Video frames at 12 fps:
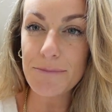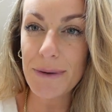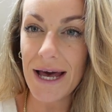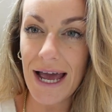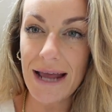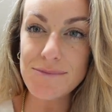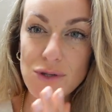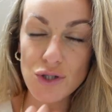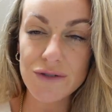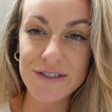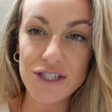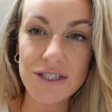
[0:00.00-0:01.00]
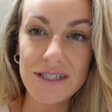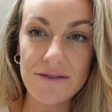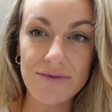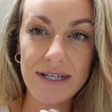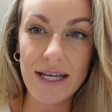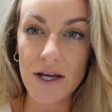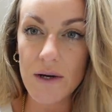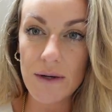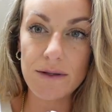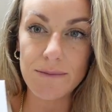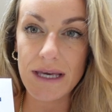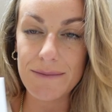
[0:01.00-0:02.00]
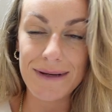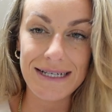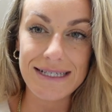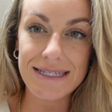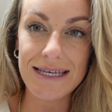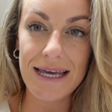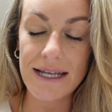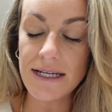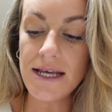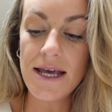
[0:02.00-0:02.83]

but I'm not sure it just didn't really agree with me and my skin.